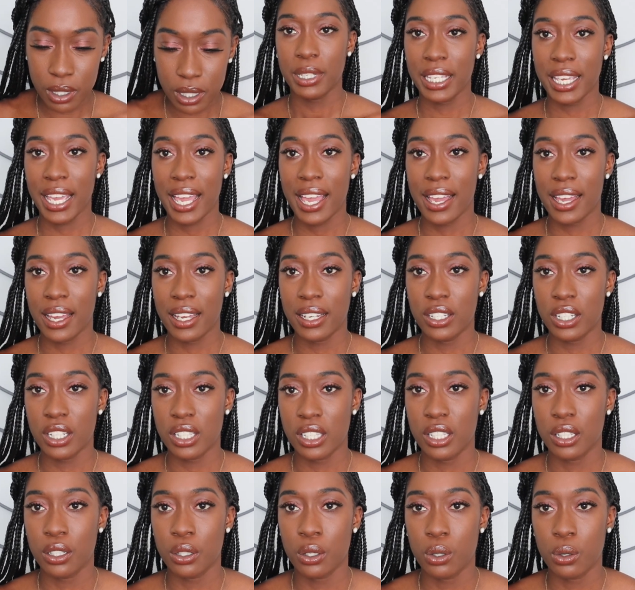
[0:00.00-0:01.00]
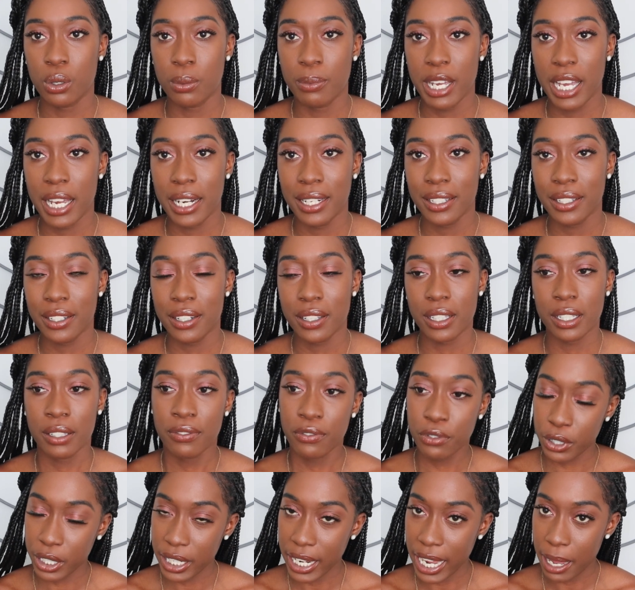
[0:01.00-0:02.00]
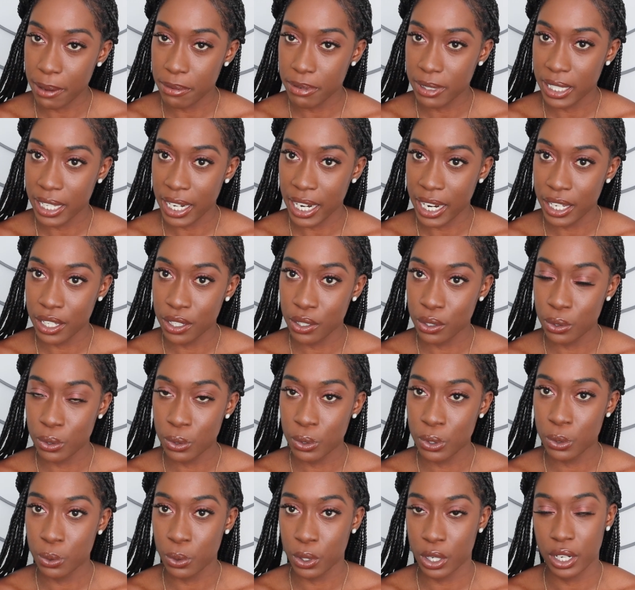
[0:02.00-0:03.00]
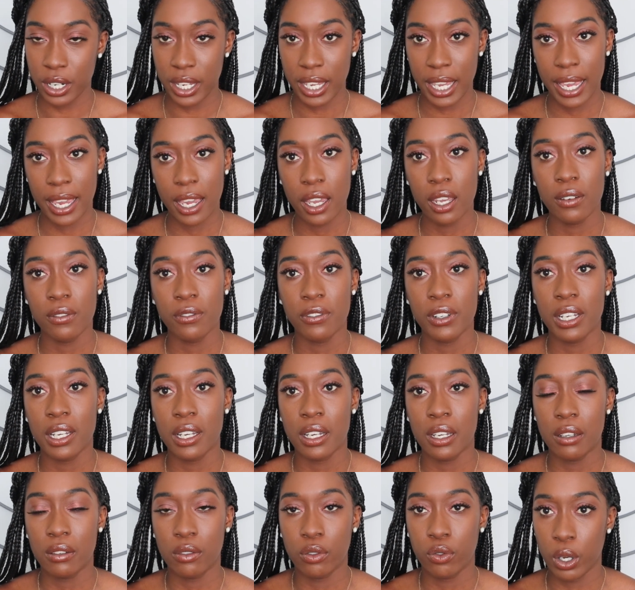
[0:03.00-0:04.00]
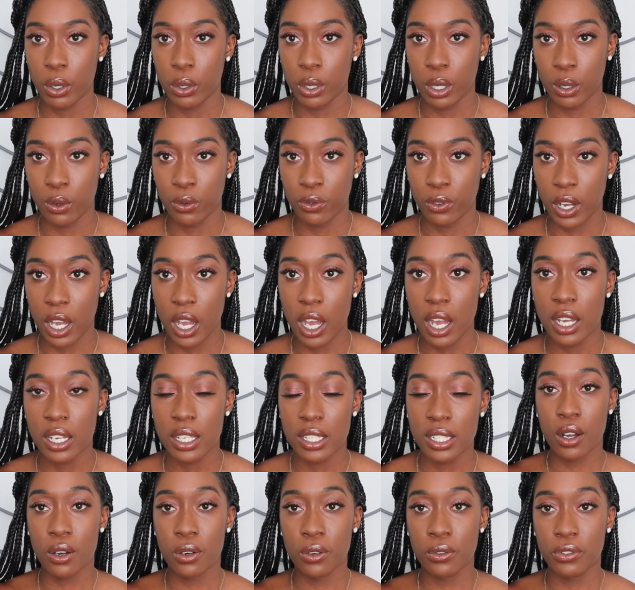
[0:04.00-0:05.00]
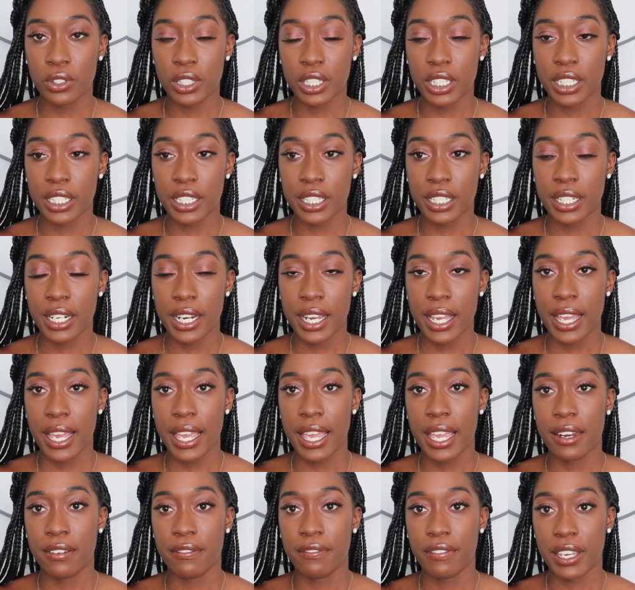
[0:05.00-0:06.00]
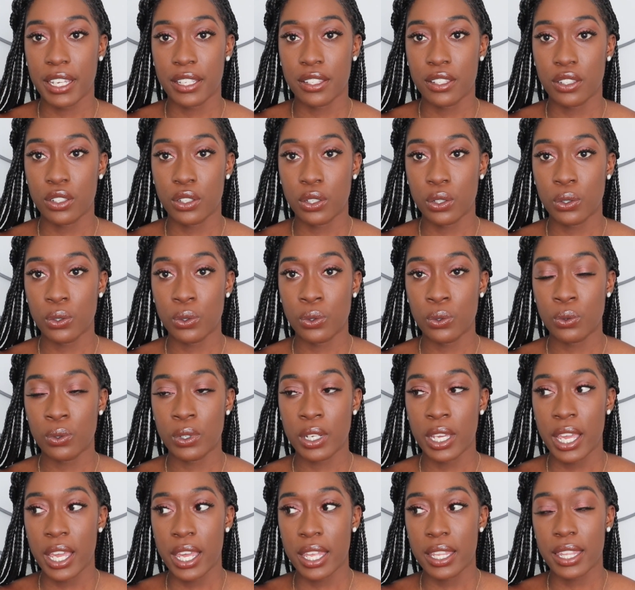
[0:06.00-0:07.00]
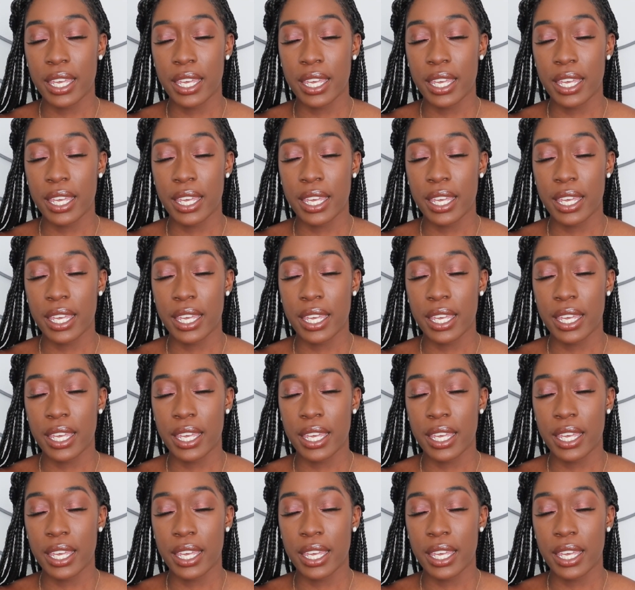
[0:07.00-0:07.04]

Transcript: But yeah, just a little reminder, the free apps that I used were Canva, Photofox, Over, and Facetune.